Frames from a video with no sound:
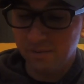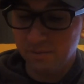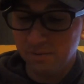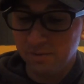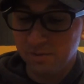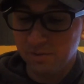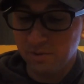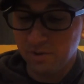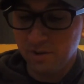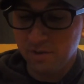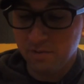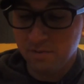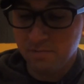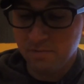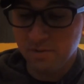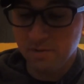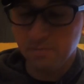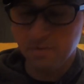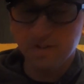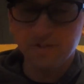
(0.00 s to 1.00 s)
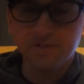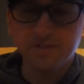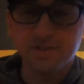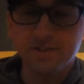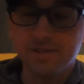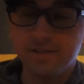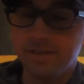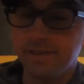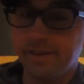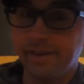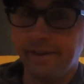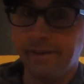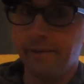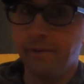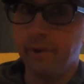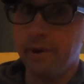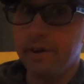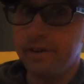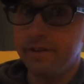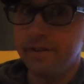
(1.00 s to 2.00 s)
I mean, 23 millimeters isn't like
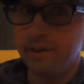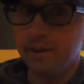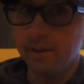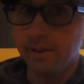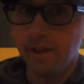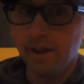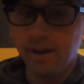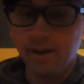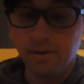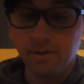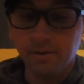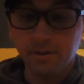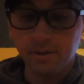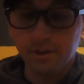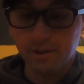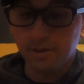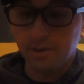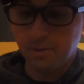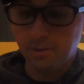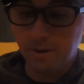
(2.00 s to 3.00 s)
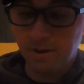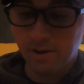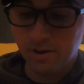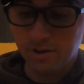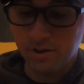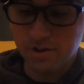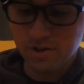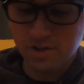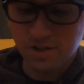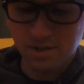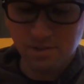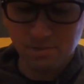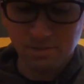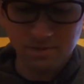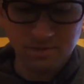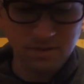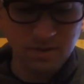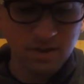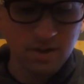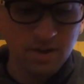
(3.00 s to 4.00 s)
crazy up, amount of cushioning, but